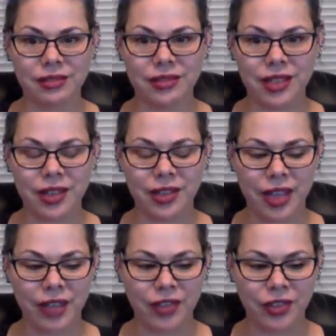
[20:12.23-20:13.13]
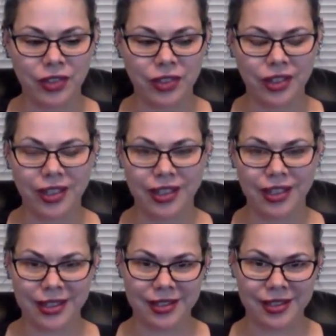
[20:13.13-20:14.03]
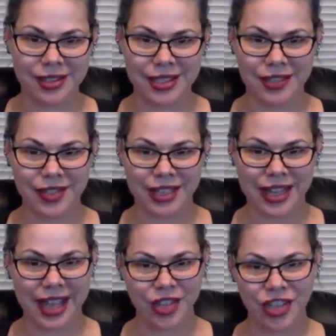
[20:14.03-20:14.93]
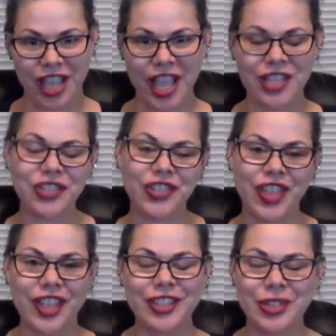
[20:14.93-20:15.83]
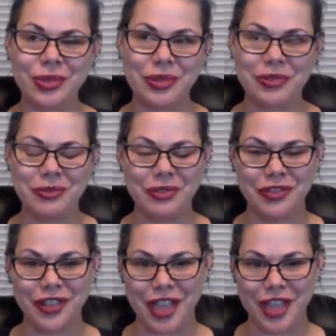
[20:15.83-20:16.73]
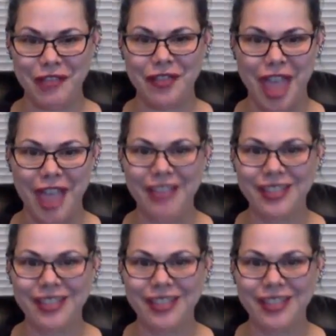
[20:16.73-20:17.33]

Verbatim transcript: you know, after learning that, that Steven had actually asked for that too, we, we forgave that.